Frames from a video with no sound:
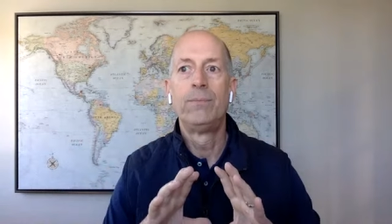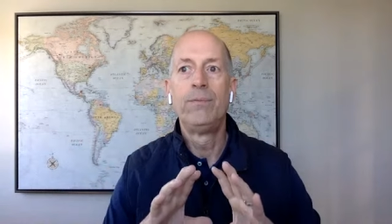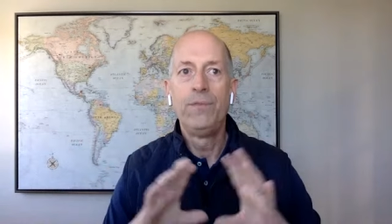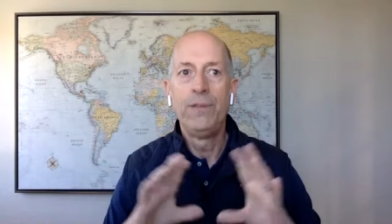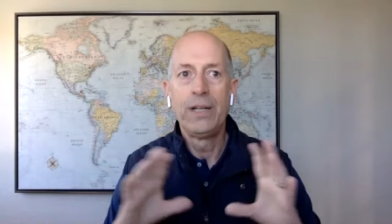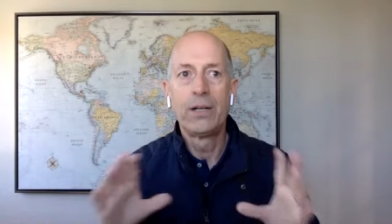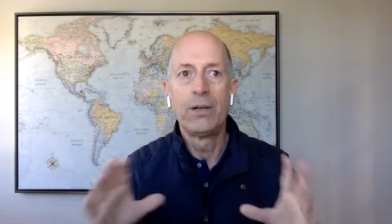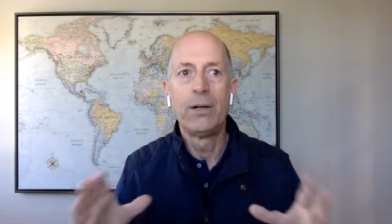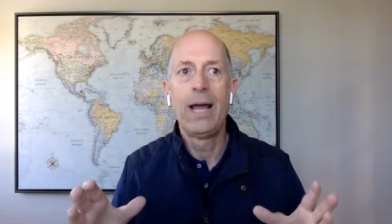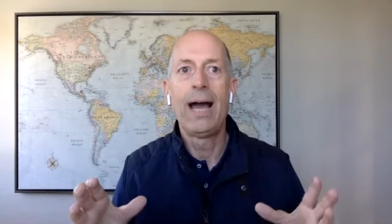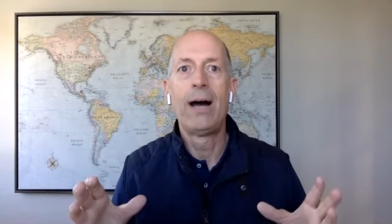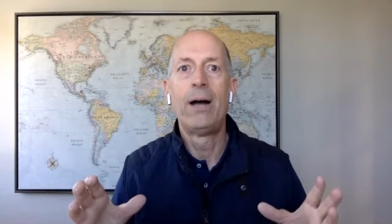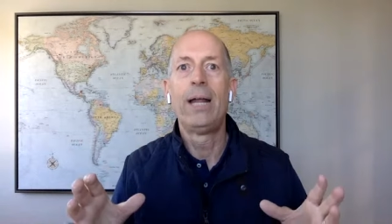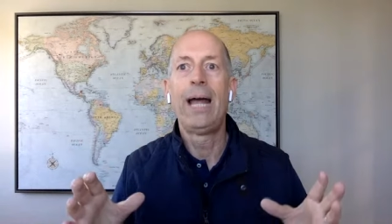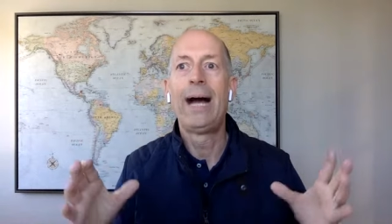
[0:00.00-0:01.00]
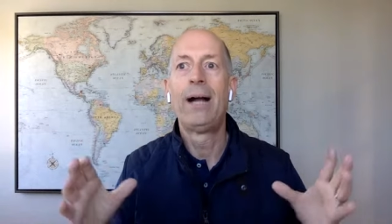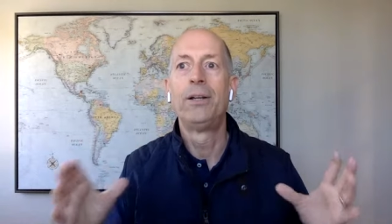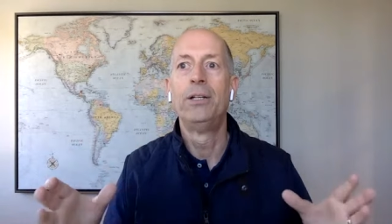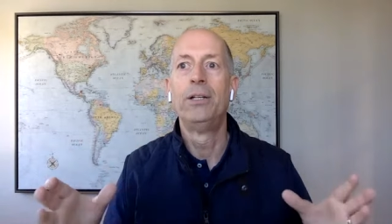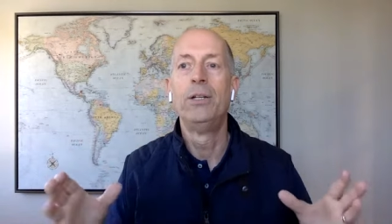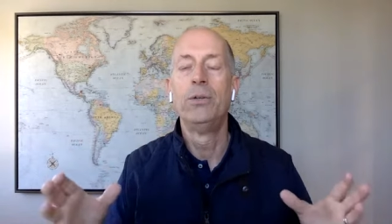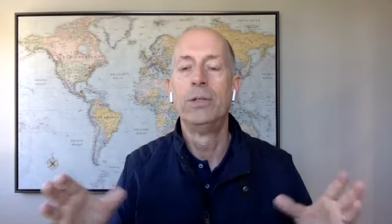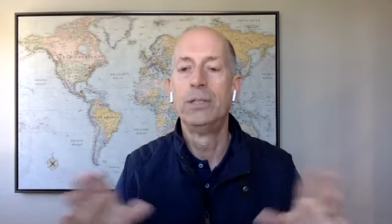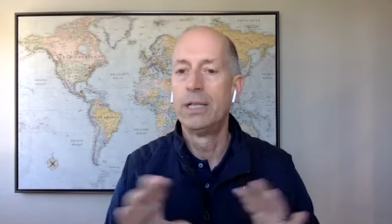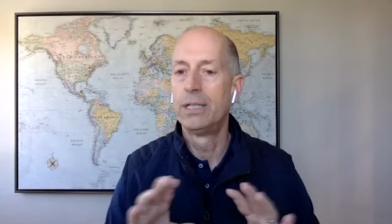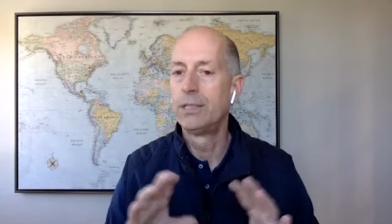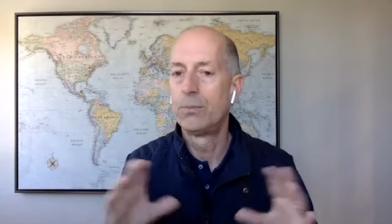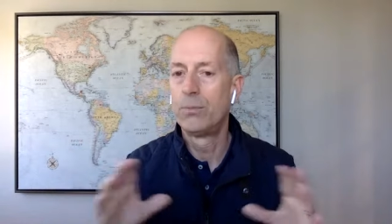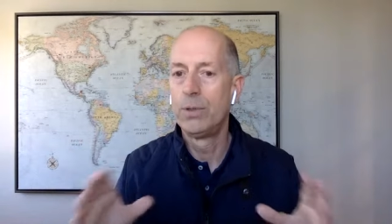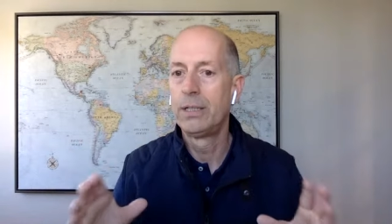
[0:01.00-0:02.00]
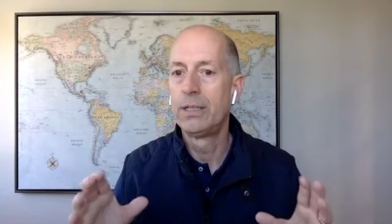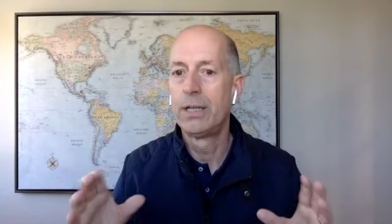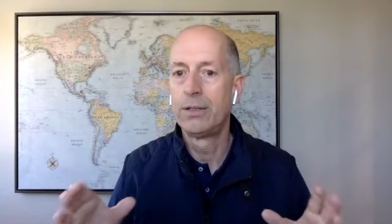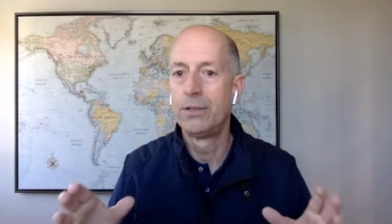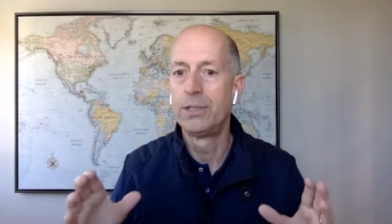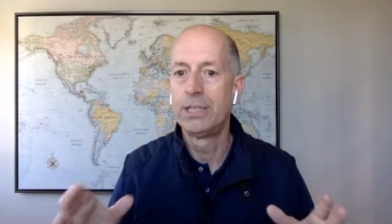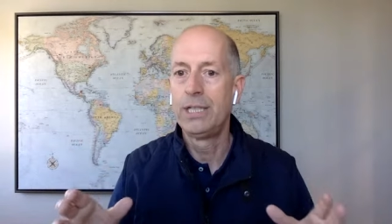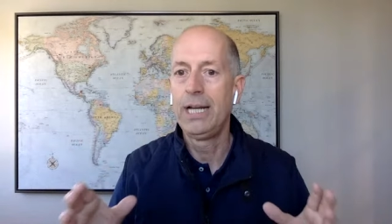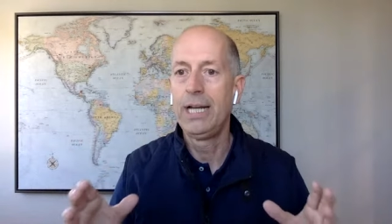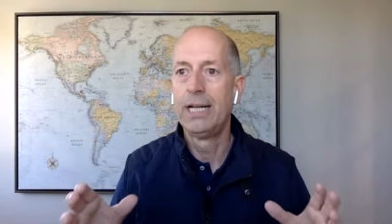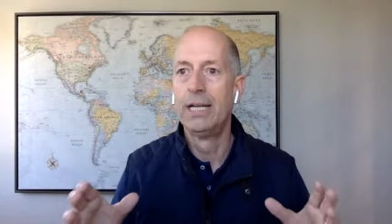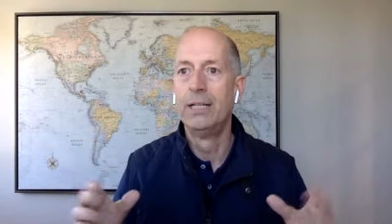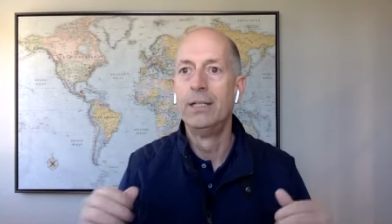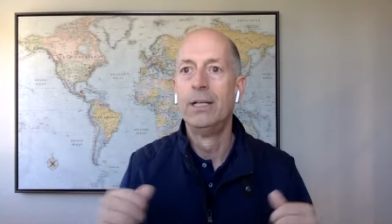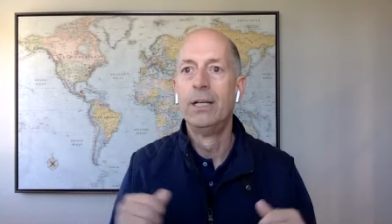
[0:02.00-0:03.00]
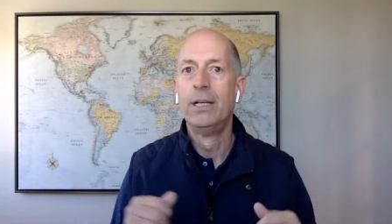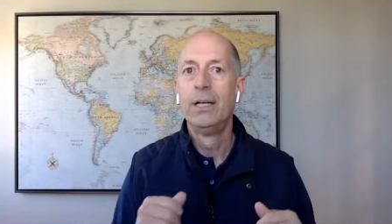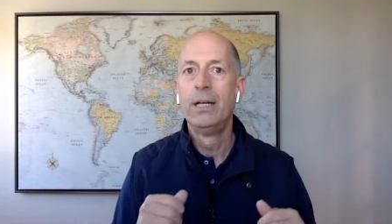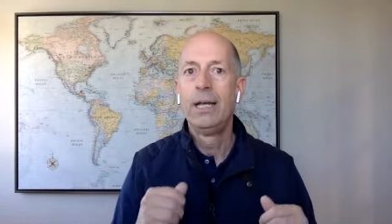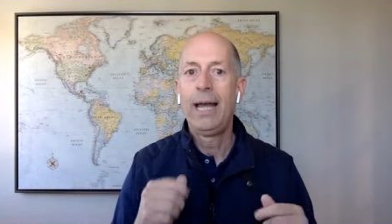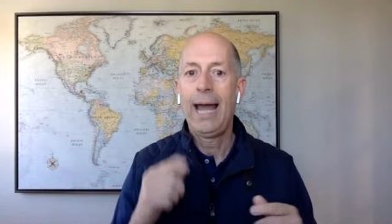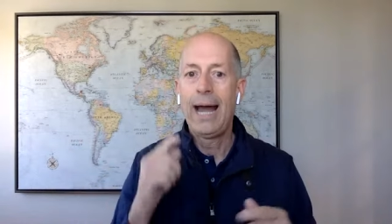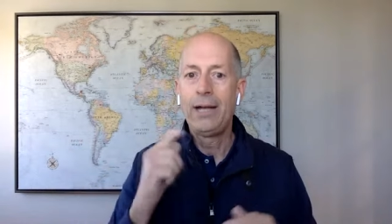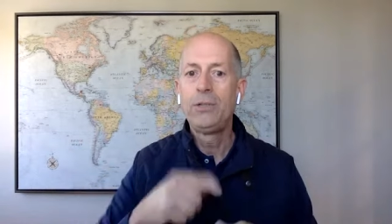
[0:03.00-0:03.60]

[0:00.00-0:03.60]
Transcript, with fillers: figured out how to do and doesn't really understand, how